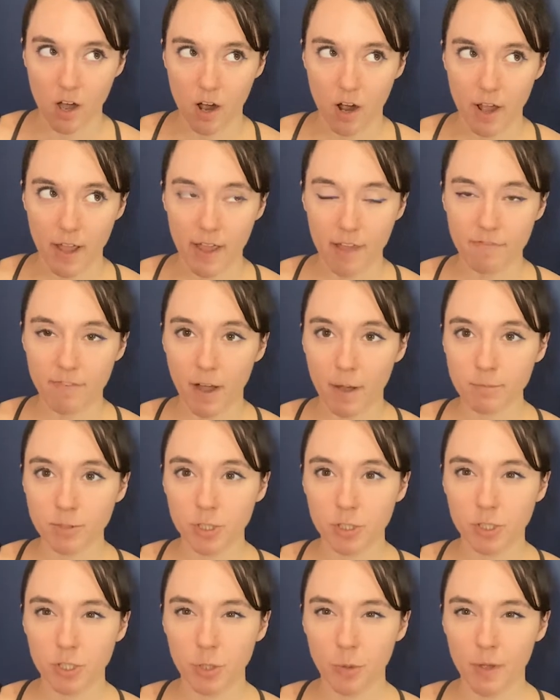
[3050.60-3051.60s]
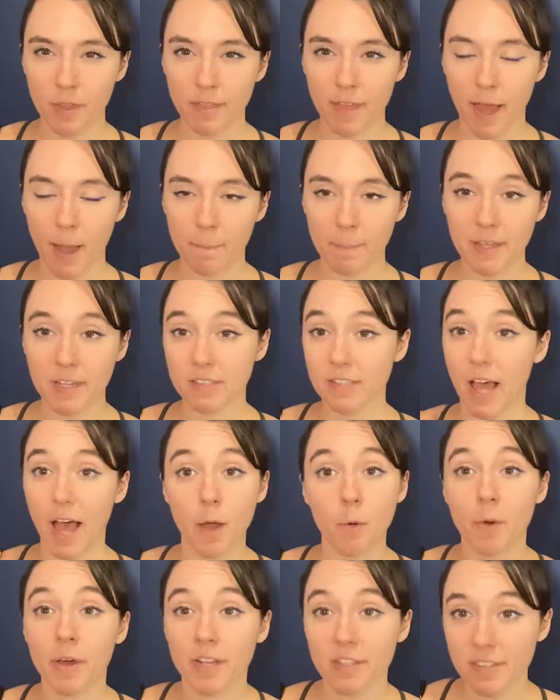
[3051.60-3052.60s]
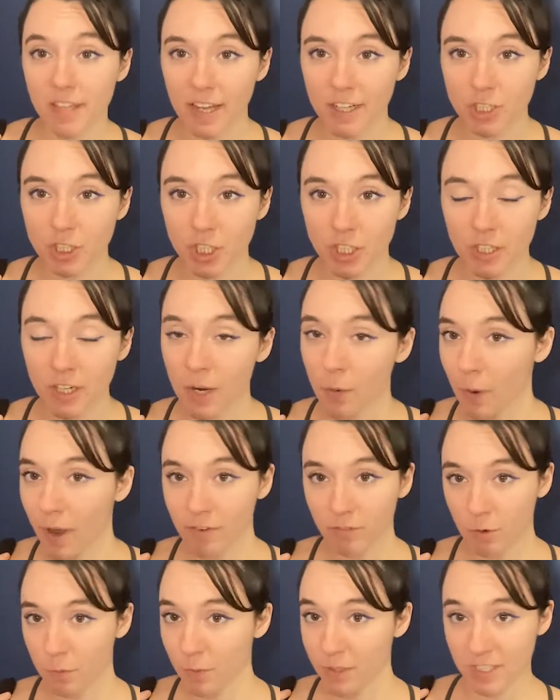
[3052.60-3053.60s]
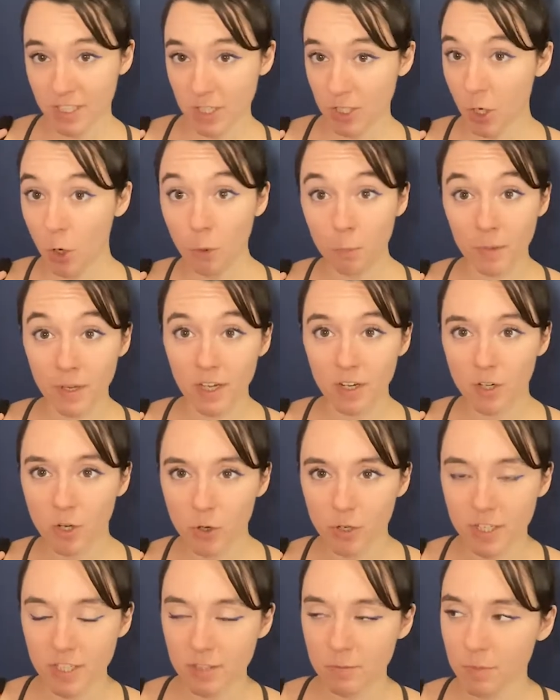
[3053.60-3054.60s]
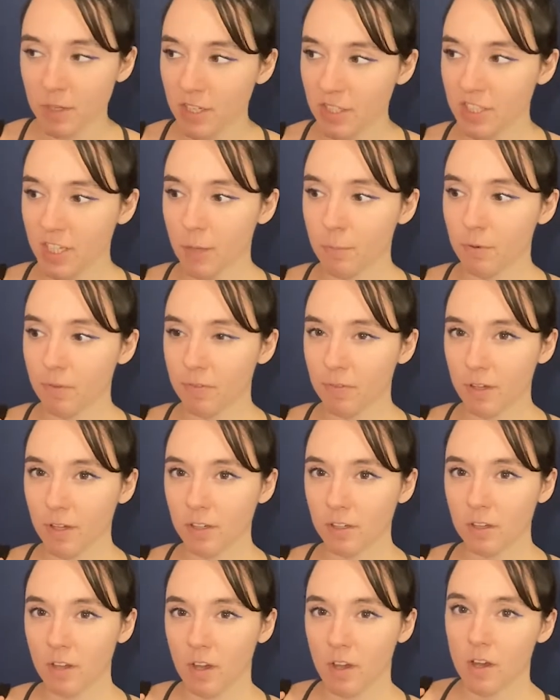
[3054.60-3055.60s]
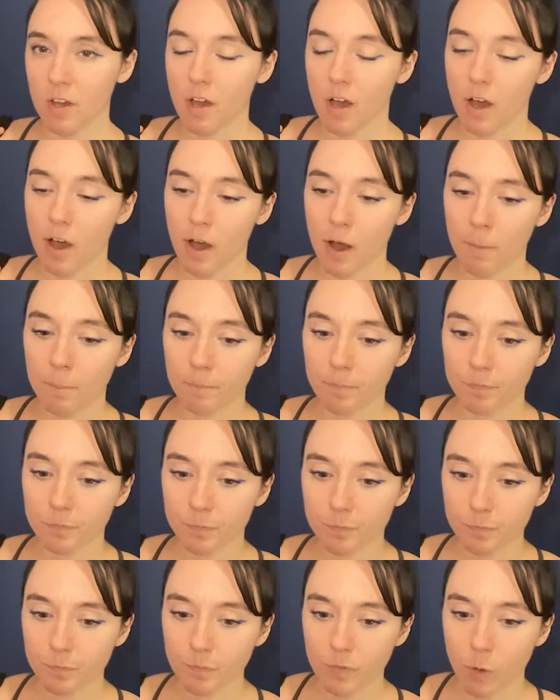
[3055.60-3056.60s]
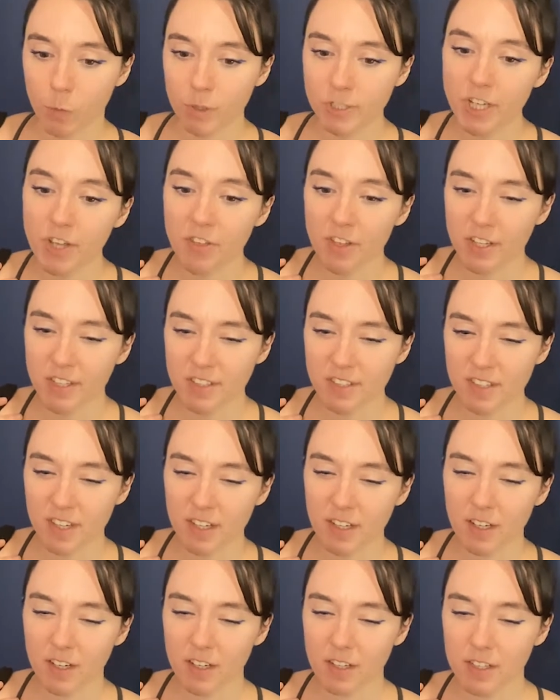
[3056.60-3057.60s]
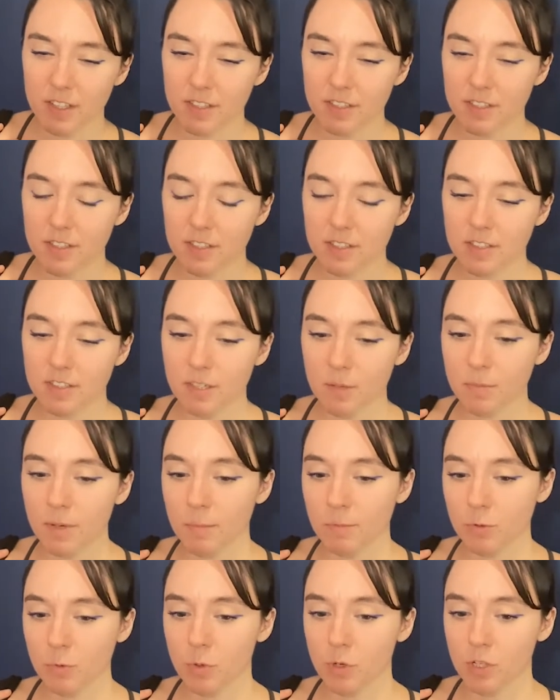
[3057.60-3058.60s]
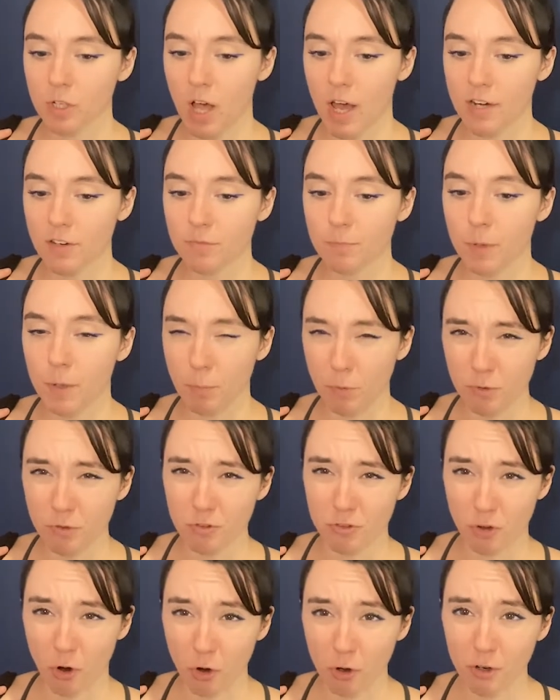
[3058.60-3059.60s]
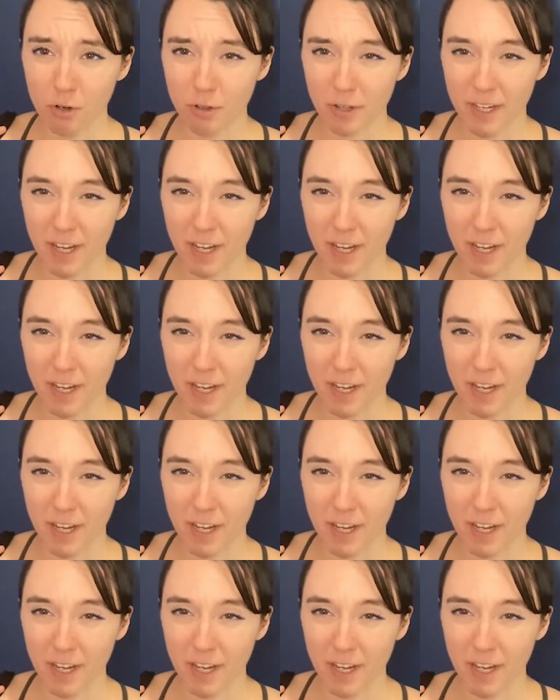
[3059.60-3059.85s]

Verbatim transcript: If I'm just doing that because I want attention and I want everyone to know me and notice me type of thing, which I think is like sometimes where a lot of people start.